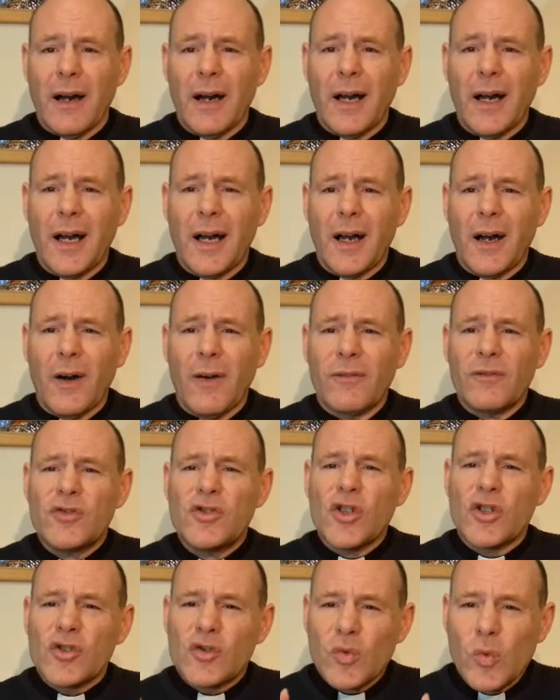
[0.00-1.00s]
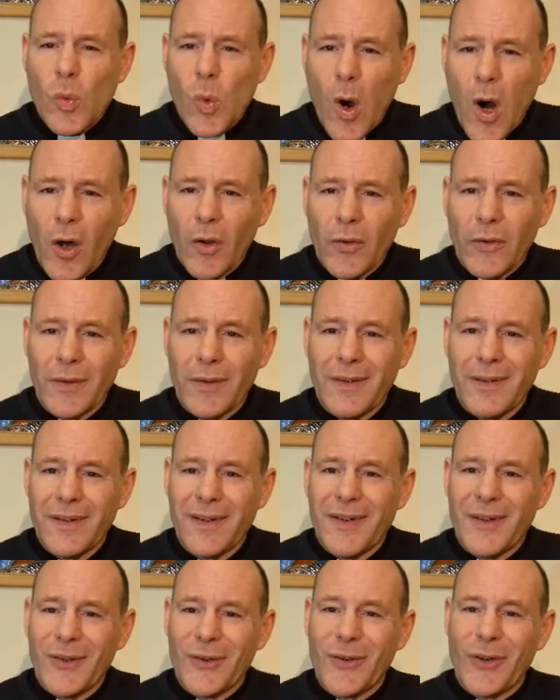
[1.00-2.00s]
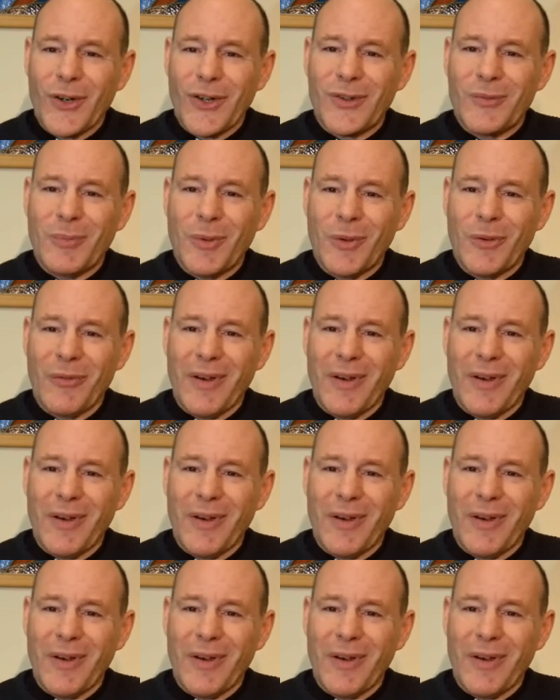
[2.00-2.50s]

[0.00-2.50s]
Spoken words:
of just one Gospel